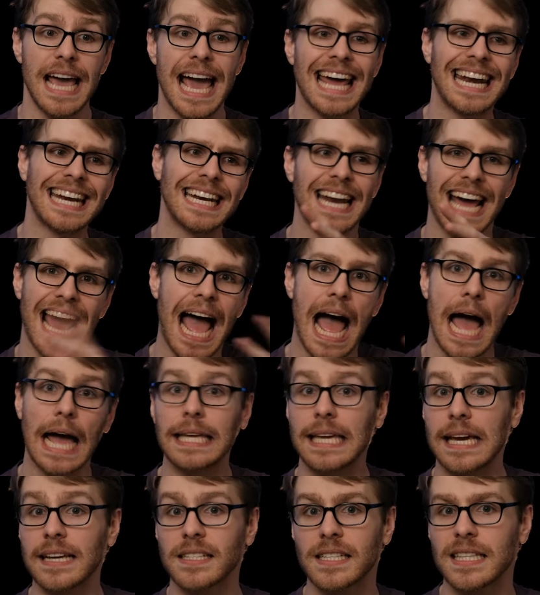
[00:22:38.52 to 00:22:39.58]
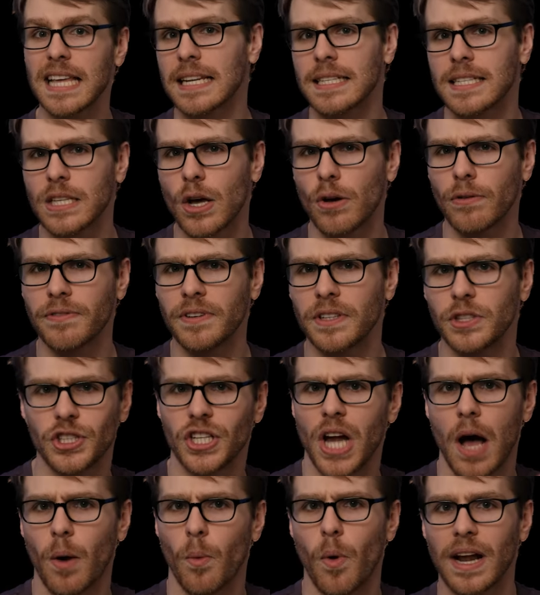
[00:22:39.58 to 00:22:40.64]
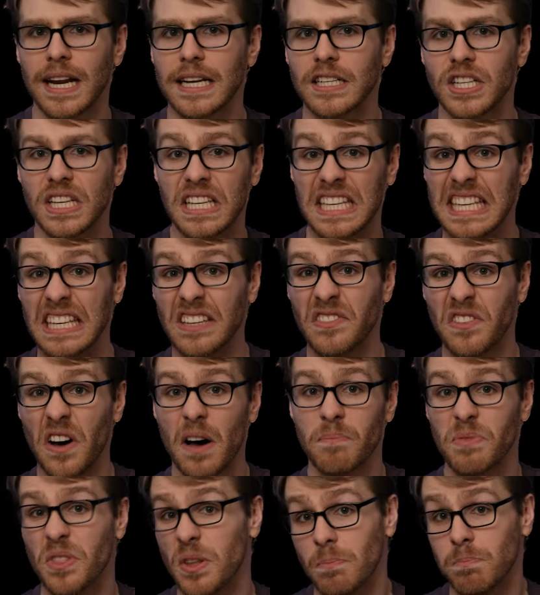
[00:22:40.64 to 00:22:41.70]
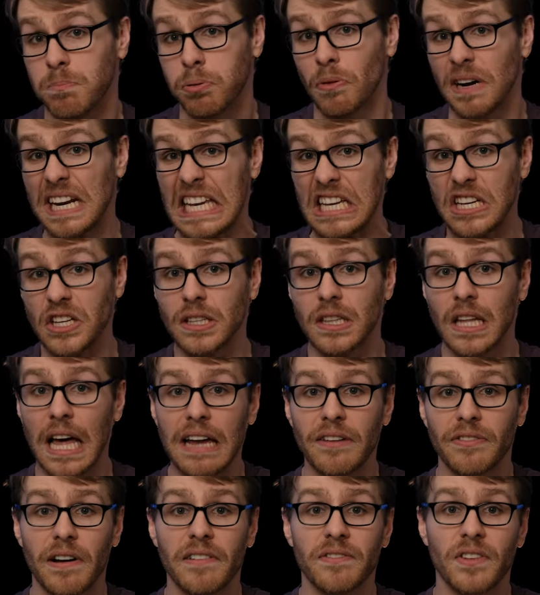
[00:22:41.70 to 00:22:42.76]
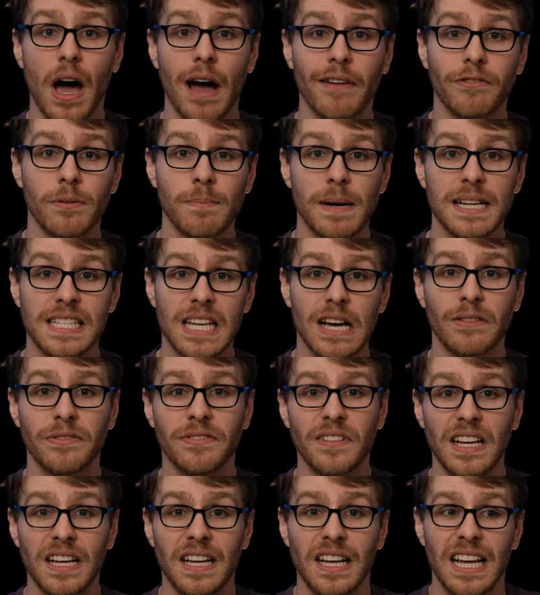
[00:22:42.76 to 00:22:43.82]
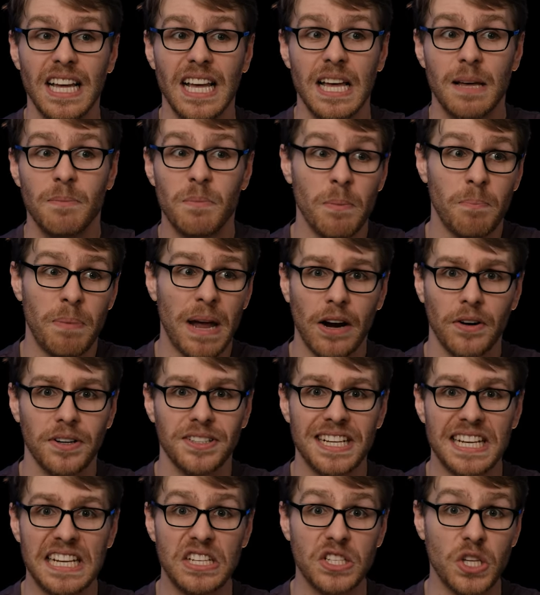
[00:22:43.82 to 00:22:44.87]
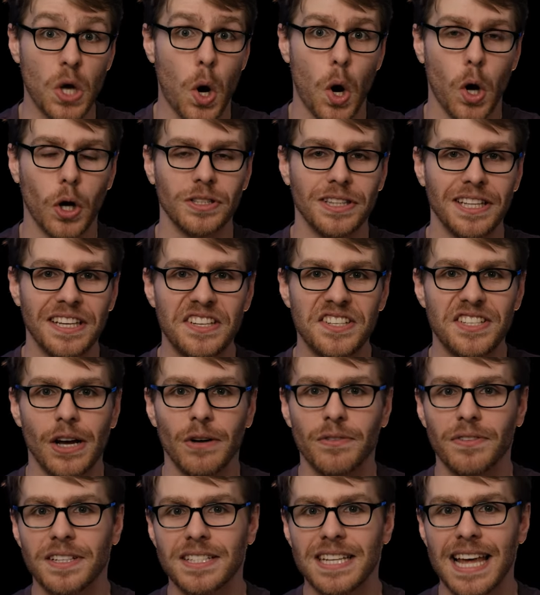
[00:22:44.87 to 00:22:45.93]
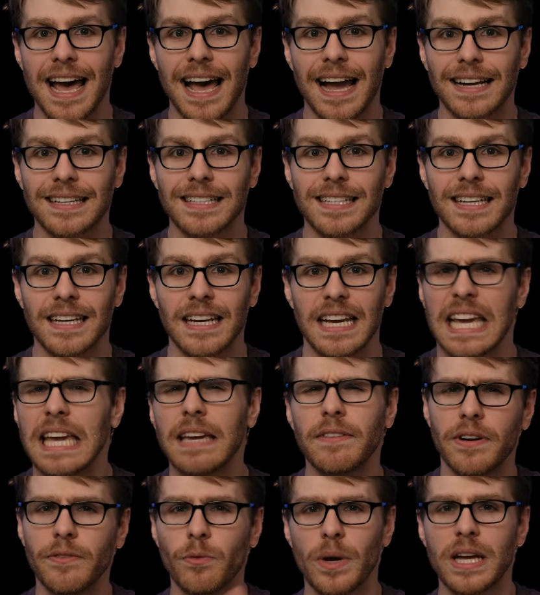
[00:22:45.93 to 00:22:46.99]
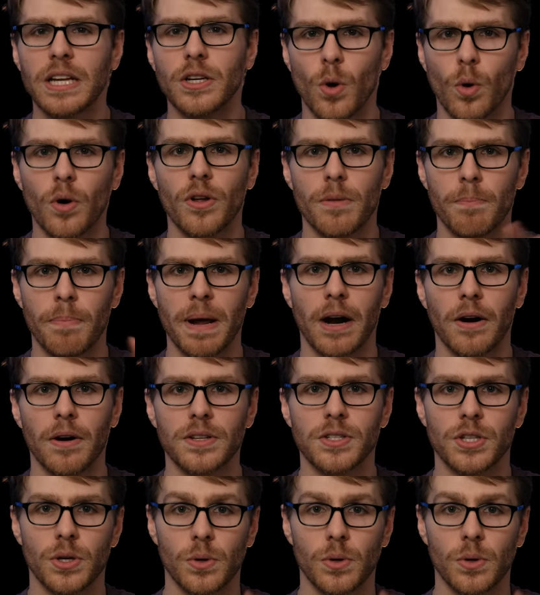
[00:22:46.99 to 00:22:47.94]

And I guess that's selfish, not wanting to give up the pretty good life I've got for myself, but parenting is hardly a selfless act. Even if we ignore the parents